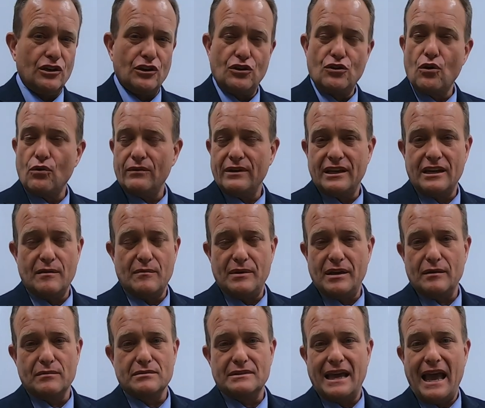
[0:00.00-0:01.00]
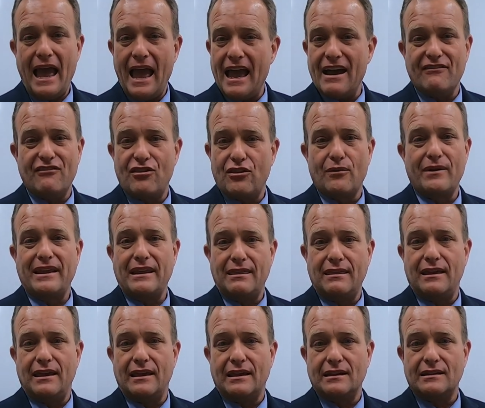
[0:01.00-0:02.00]
you're only going to be able to have 3
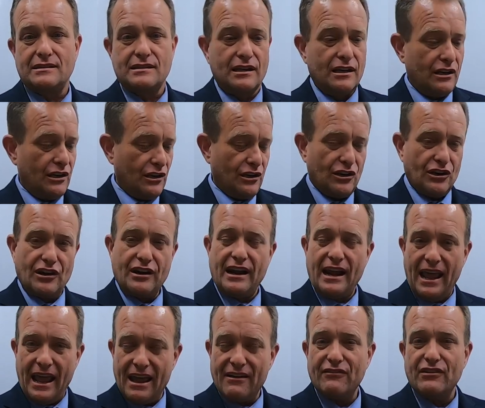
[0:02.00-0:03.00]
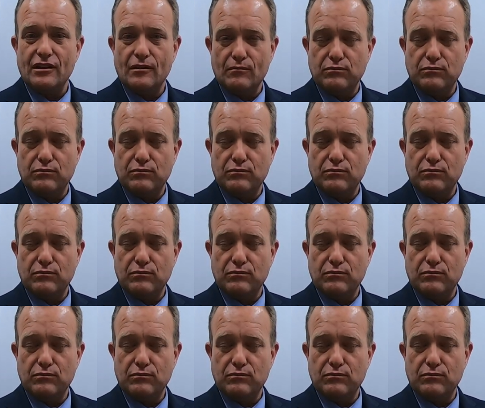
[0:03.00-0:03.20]
things. You're going to have an